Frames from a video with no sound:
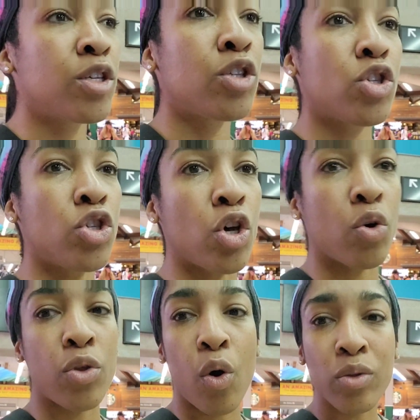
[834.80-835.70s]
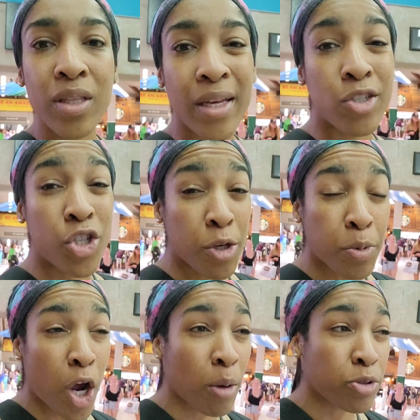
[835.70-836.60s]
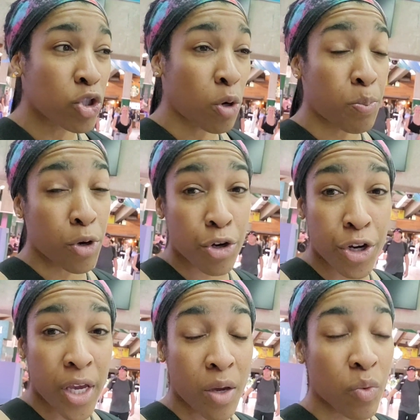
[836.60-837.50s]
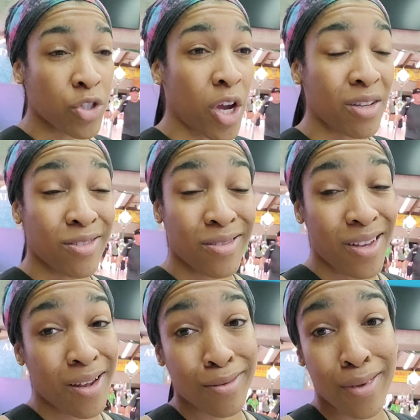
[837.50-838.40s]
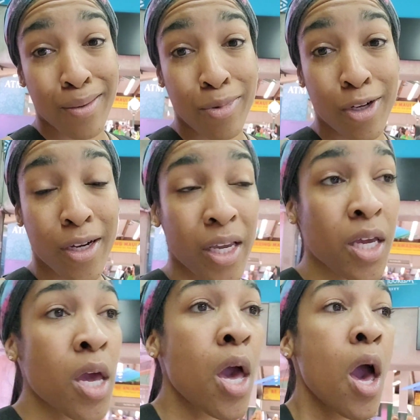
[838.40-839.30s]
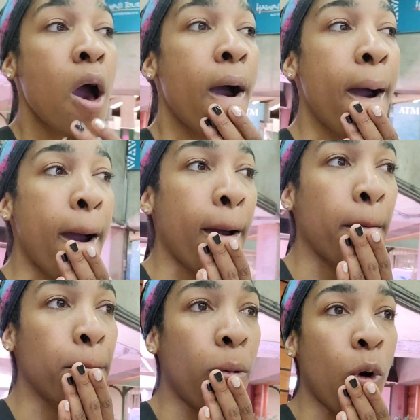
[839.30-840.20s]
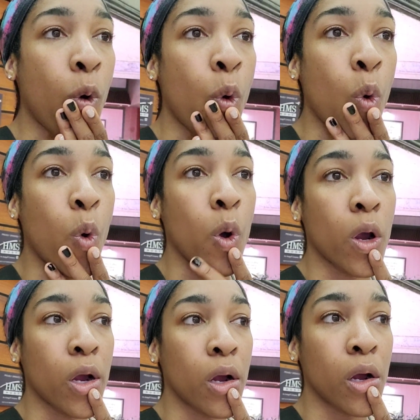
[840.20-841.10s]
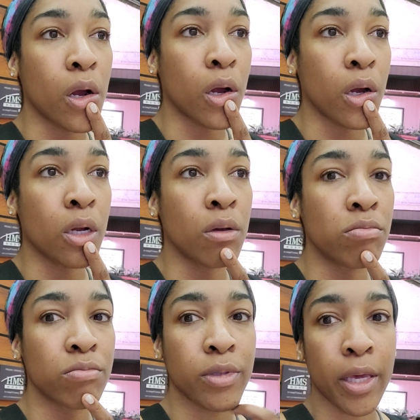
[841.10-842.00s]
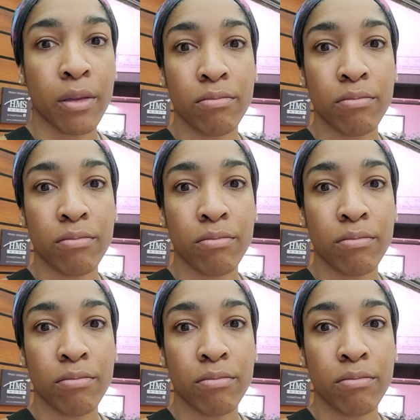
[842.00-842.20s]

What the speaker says: So the only like cheaper options are Burger King, which I don't like Burger King, or like